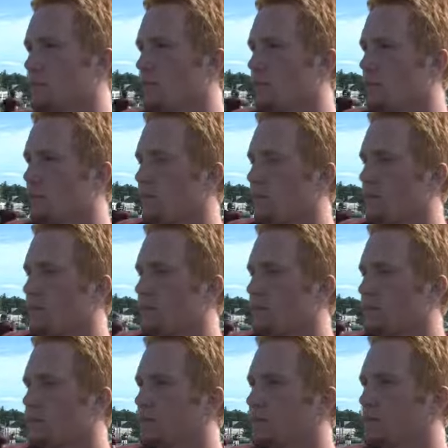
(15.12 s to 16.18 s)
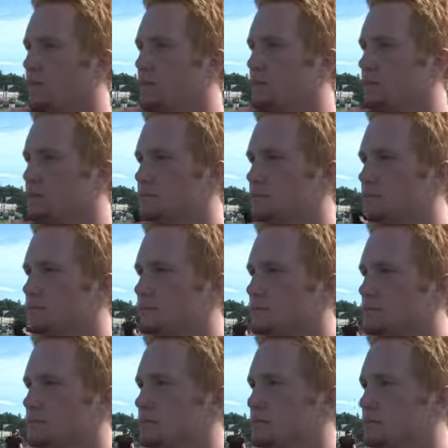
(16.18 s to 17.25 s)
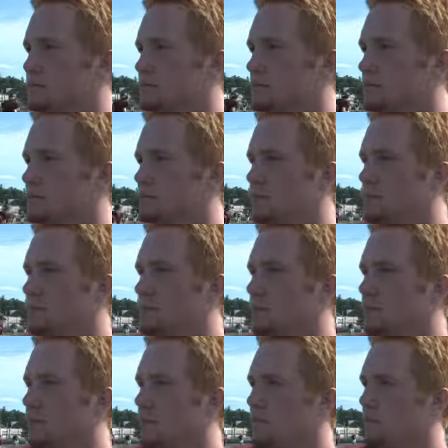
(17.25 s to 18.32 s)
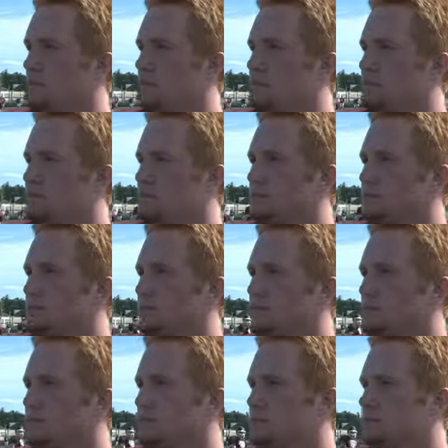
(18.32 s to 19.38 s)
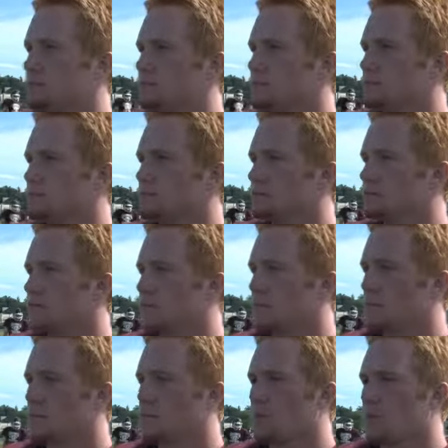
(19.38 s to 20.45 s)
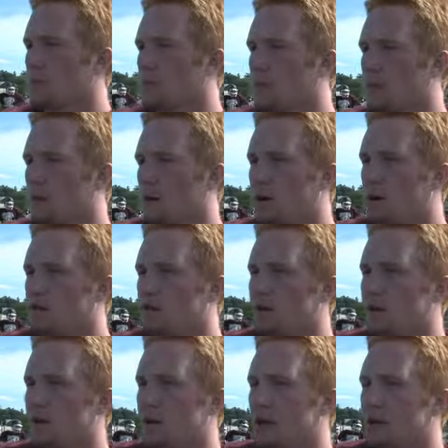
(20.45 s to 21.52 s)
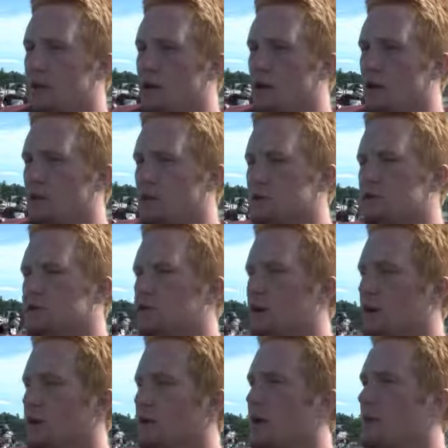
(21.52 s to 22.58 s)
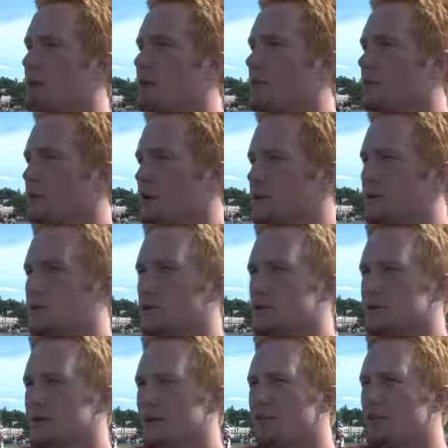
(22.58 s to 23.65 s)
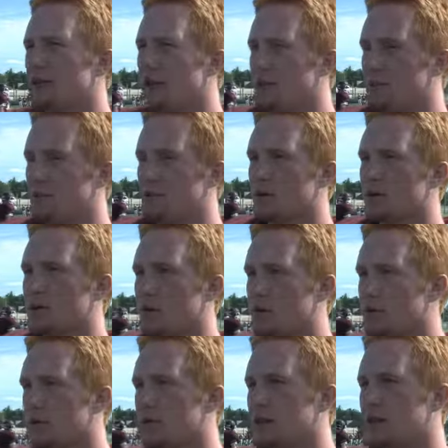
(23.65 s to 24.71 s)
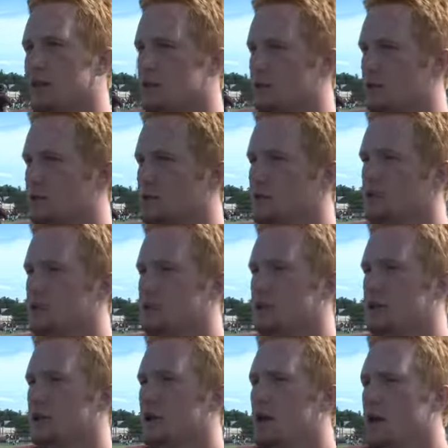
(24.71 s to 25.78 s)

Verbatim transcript: of guys out there. How are you guys taking it upon yourself to kind of lead not only the offense, but lead this team? I feel like uh, we just feel like we got to put up a bunch of points in every game, like we did last year, essentially.